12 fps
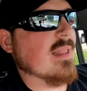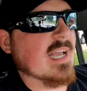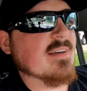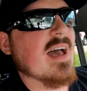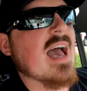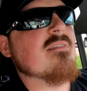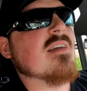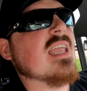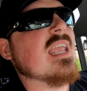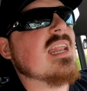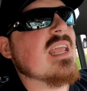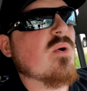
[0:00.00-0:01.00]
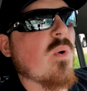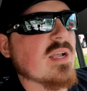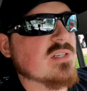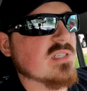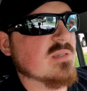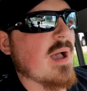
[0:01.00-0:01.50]
Like if I have any
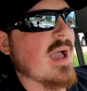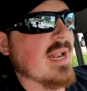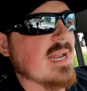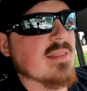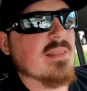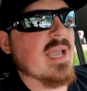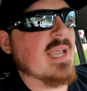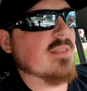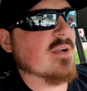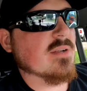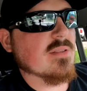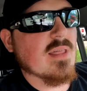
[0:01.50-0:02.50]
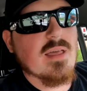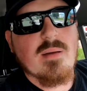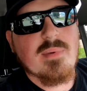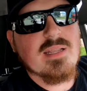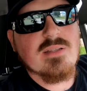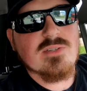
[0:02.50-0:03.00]
questions about anything, there, the, I
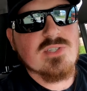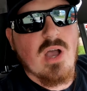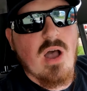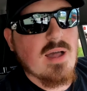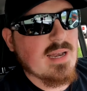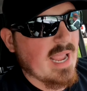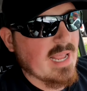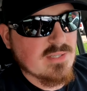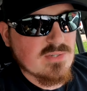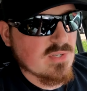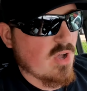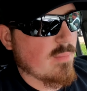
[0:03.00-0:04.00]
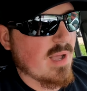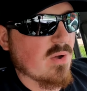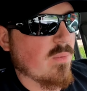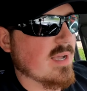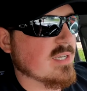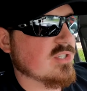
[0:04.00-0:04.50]
mean, John answers all my
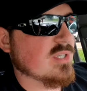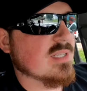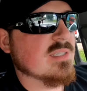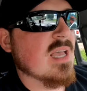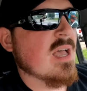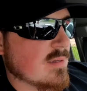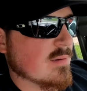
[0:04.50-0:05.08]
questions.